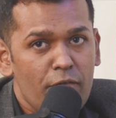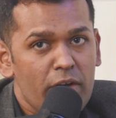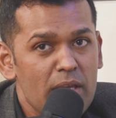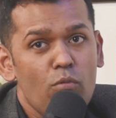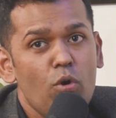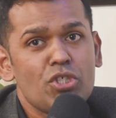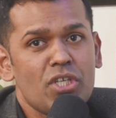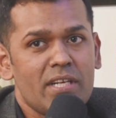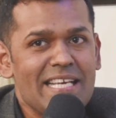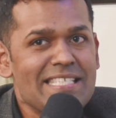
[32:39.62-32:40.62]

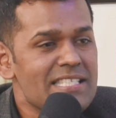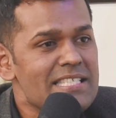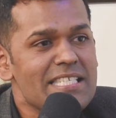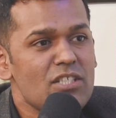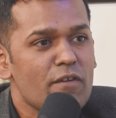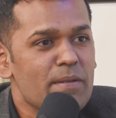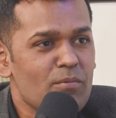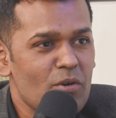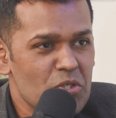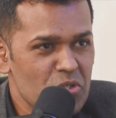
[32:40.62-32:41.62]
emotion is the seat of
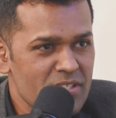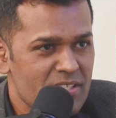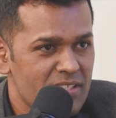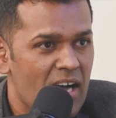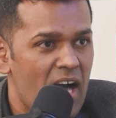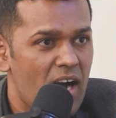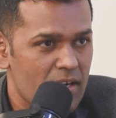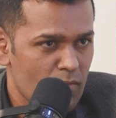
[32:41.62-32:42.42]
subconscious. The heart,